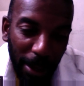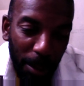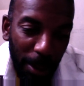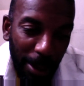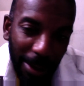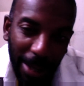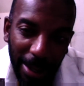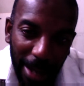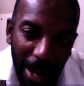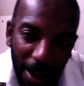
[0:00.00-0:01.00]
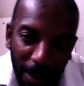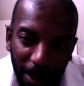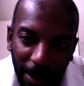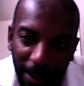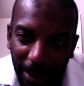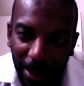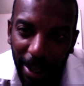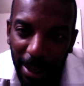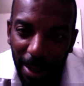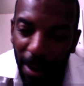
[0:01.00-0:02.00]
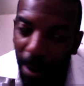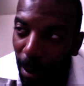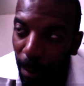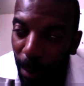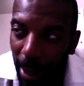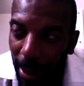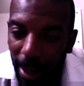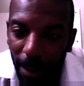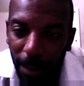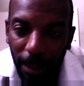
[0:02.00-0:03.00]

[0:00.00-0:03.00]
But that's not how it all panned out.